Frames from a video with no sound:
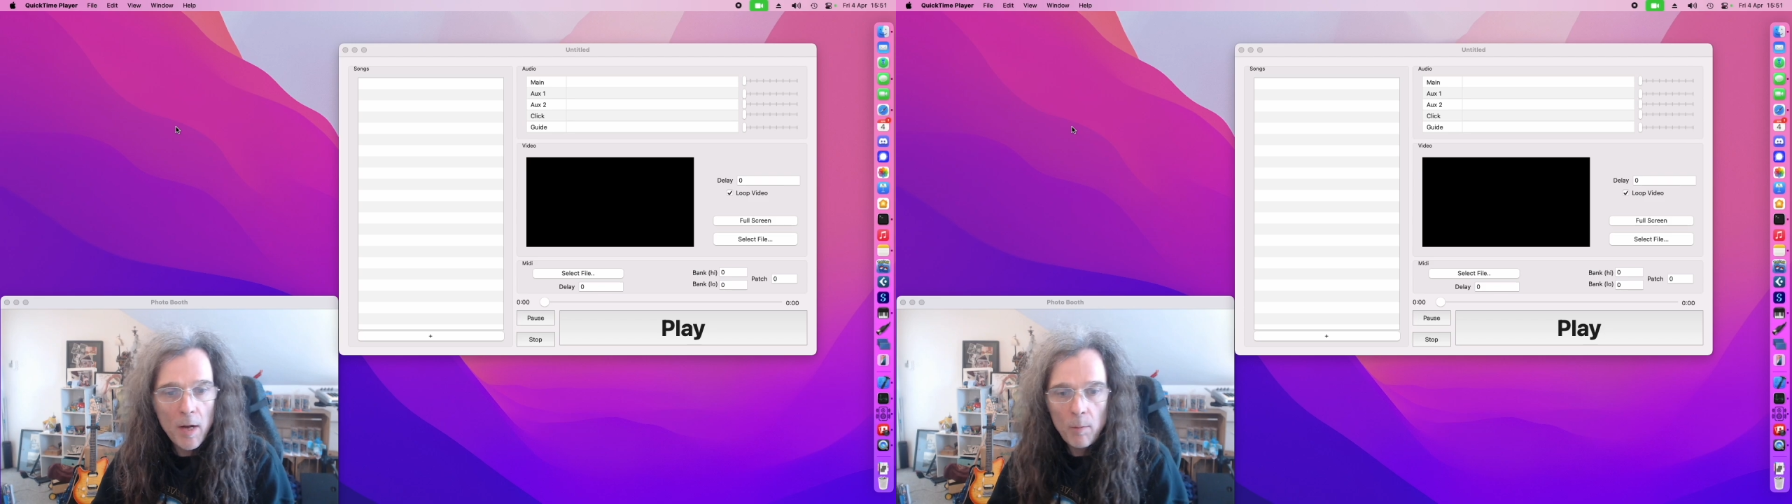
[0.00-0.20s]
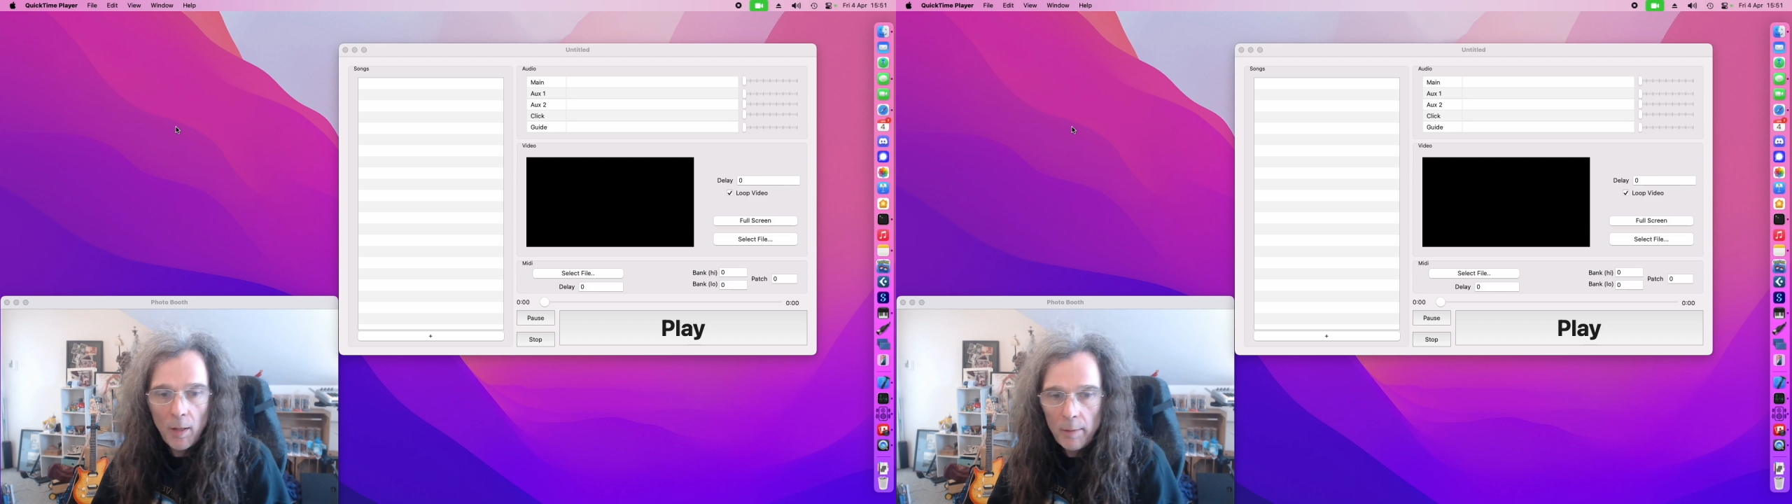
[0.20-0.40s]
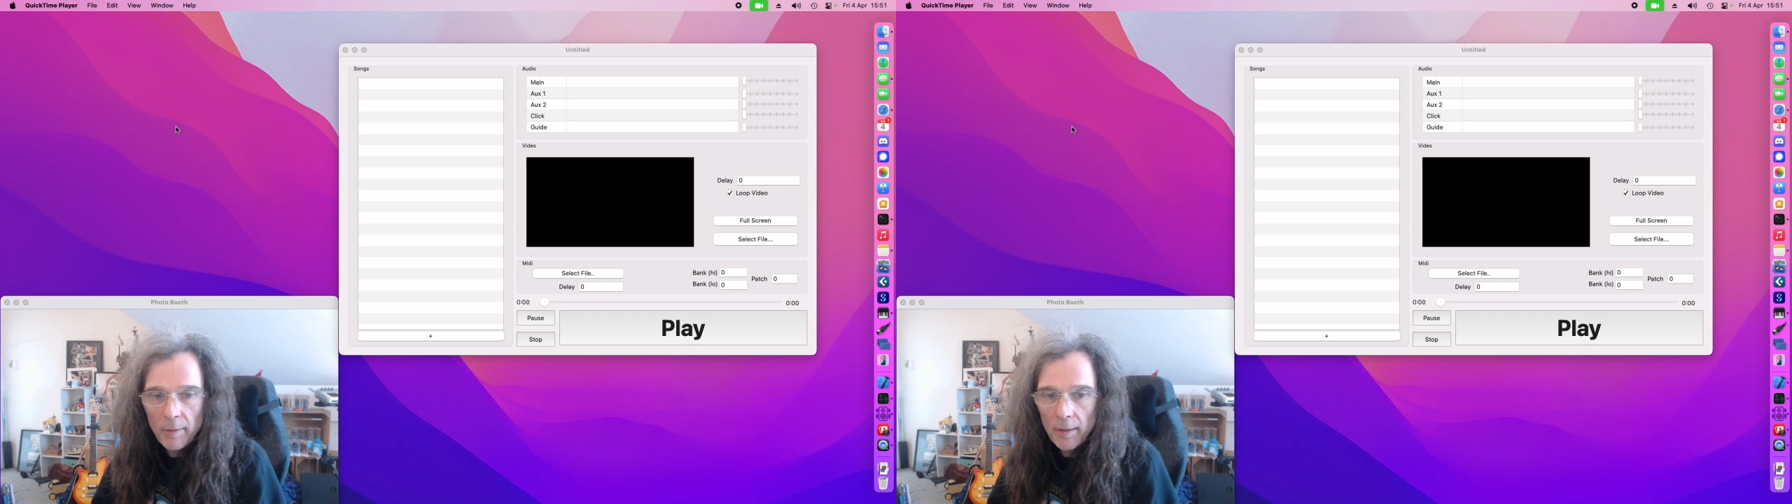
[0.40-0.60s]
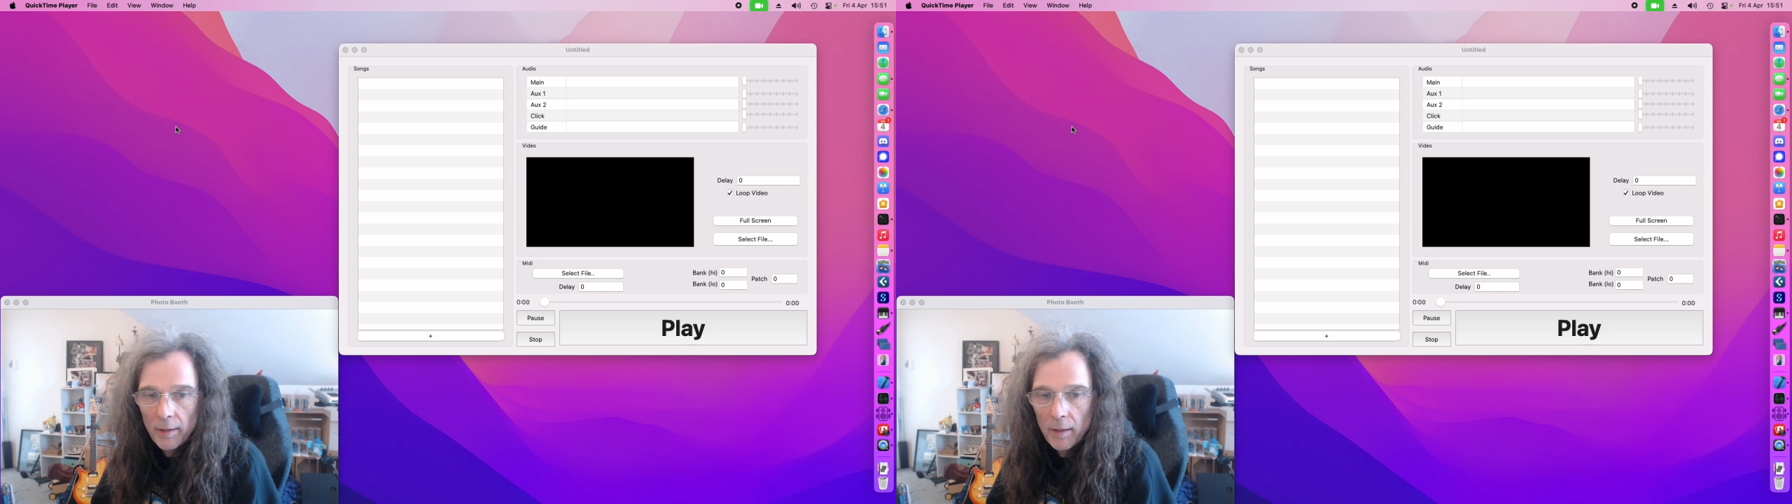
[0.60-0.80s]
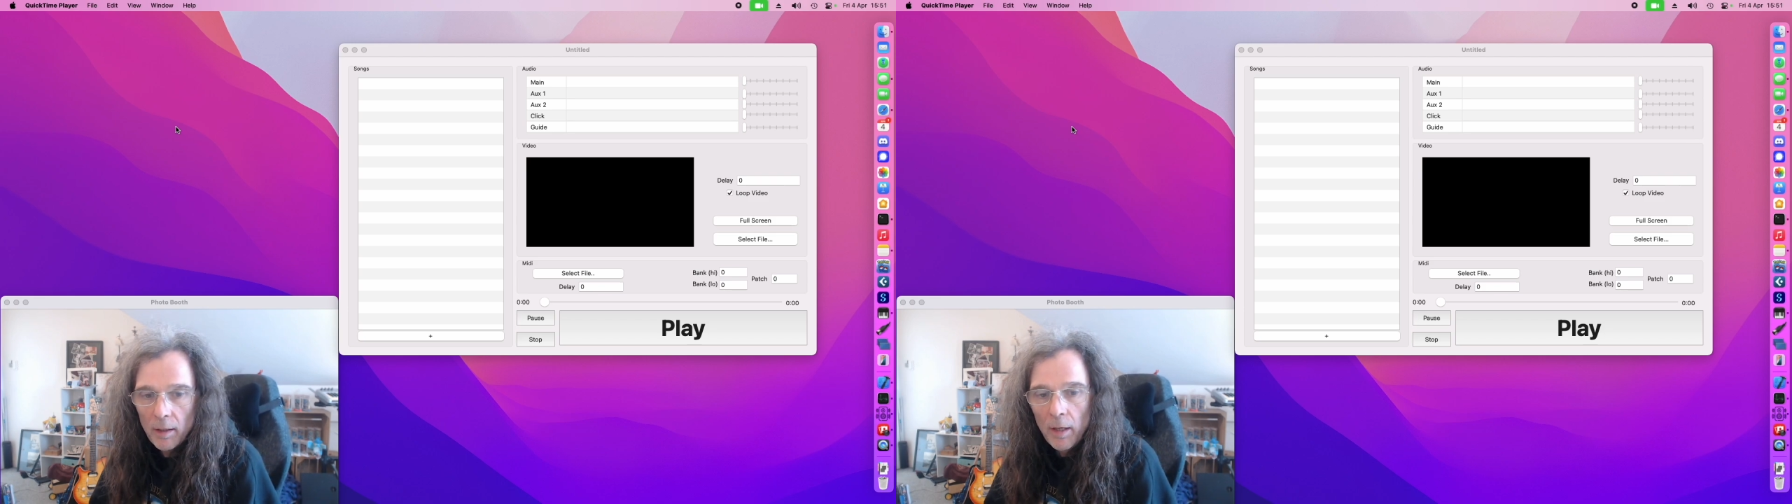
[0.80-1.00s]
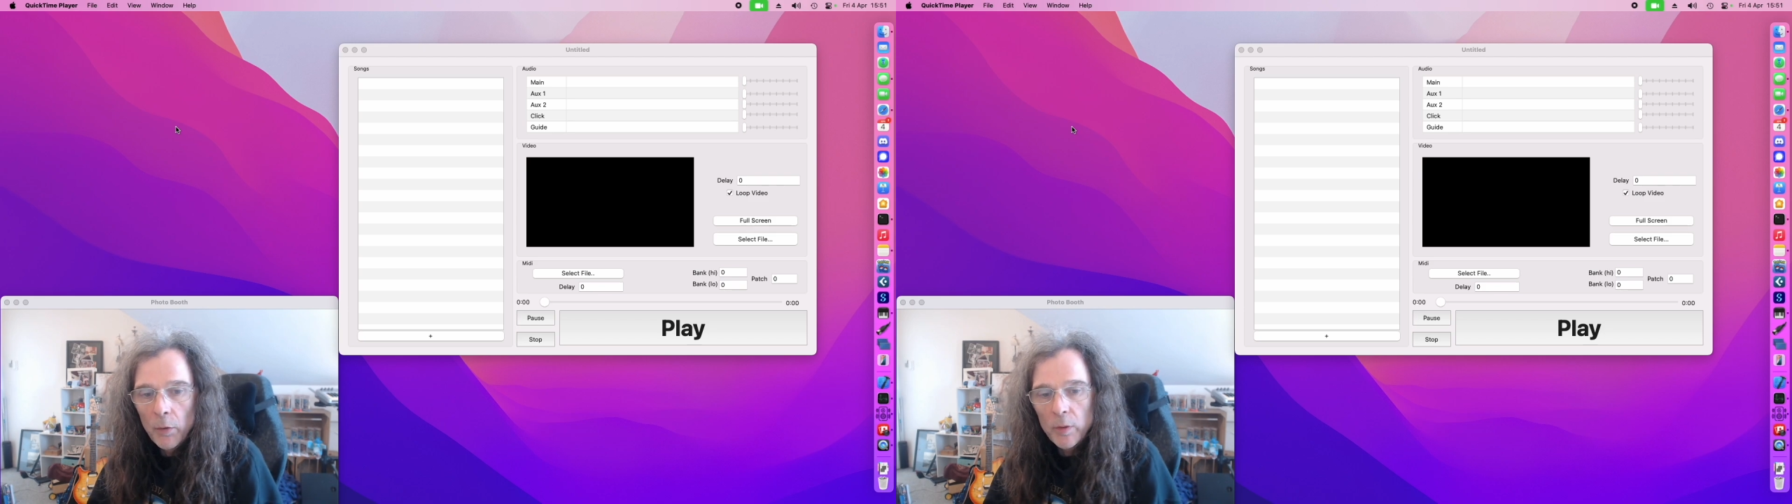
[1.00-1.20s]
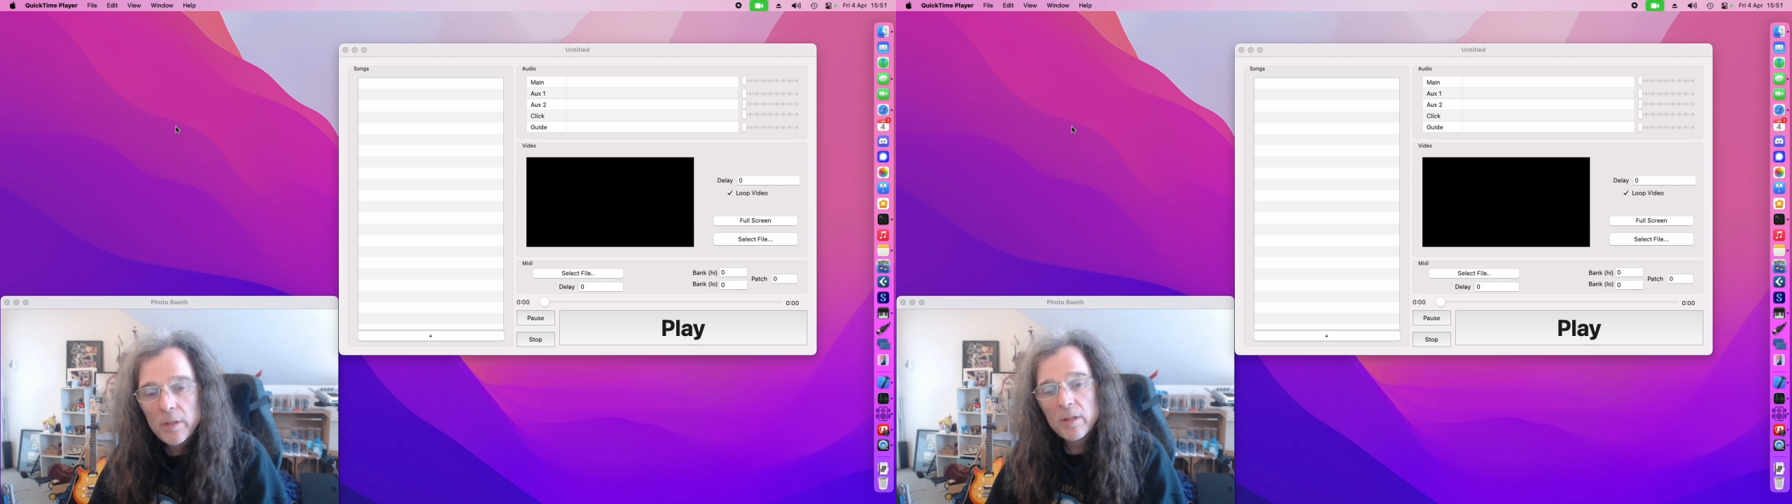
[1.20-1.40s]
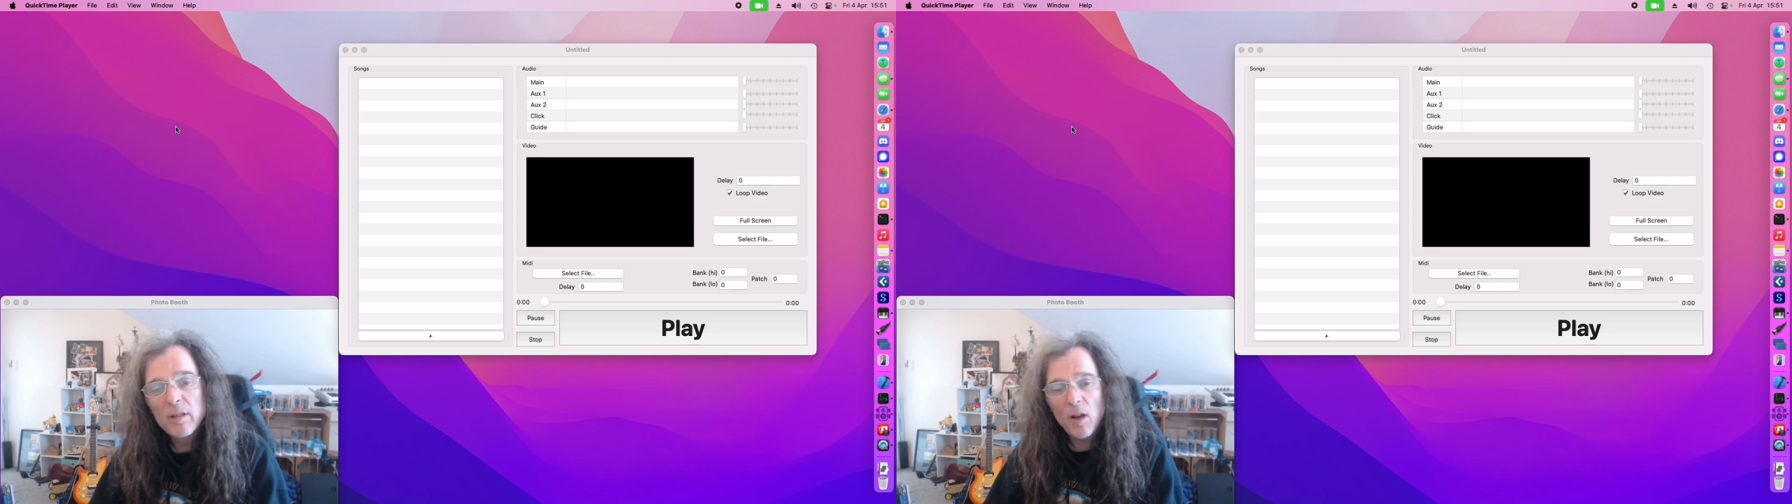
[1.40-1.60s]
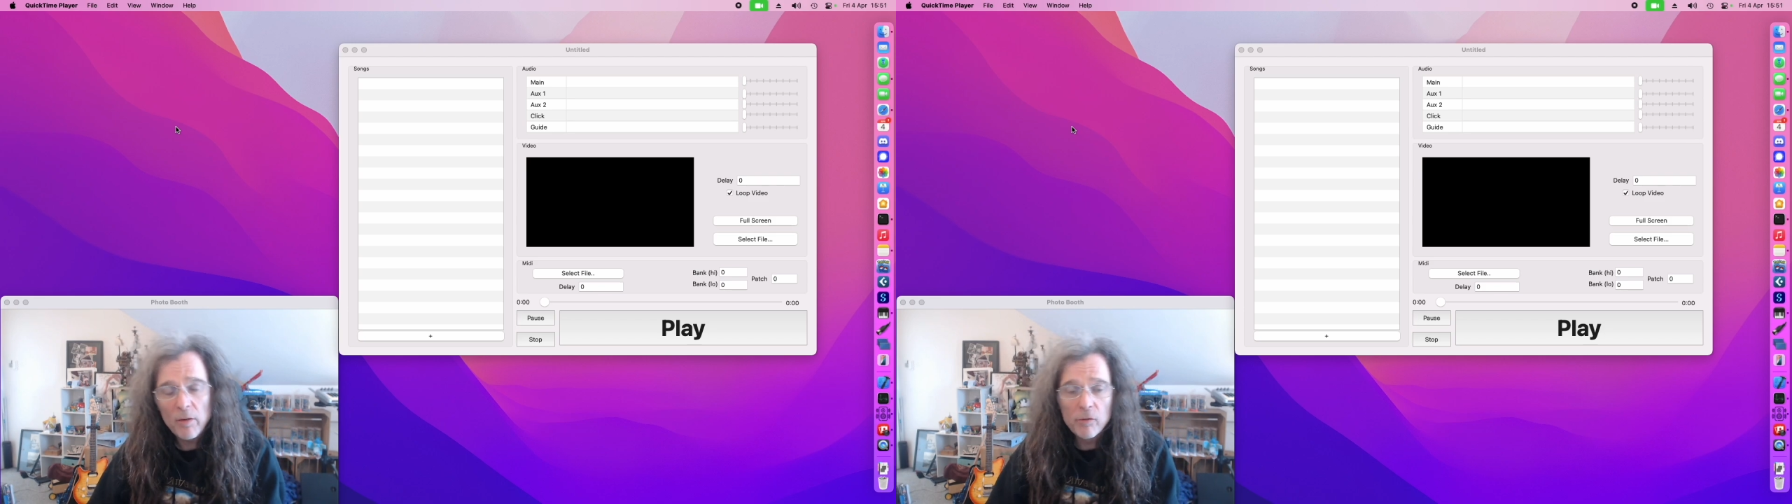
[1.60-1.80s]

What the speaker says: Playback, which is designed for